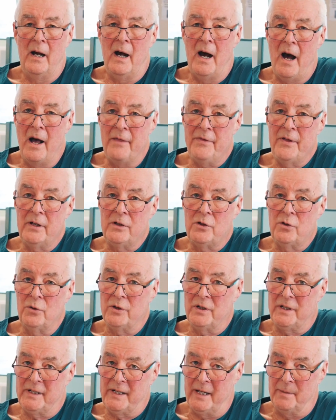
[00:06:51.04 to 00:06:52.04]
Other
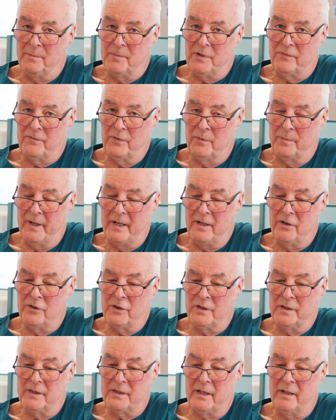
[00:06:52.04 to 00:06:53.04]
good tips for
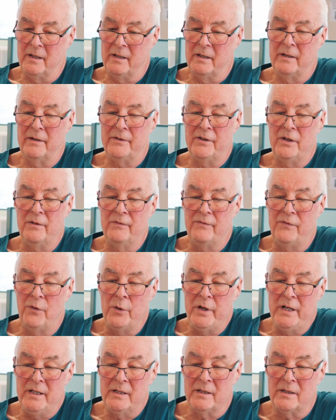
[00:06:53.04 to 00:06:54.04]
patients are the
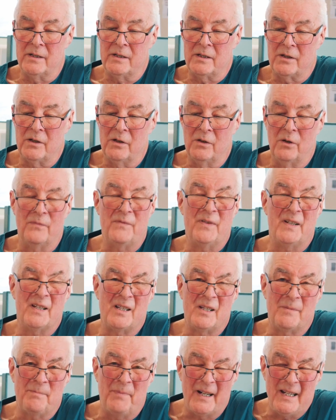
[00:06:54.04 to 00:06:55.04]
avoidance of
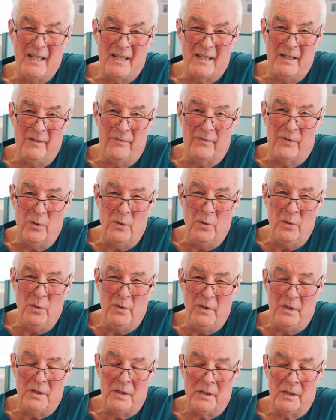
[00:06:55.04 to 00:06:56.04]
spicy
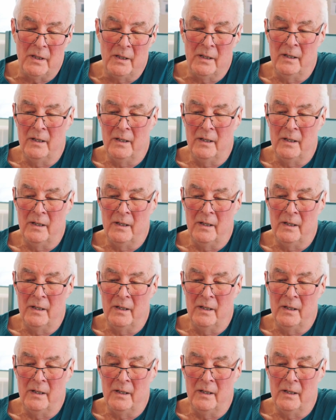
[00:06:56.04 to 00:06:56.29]
foods,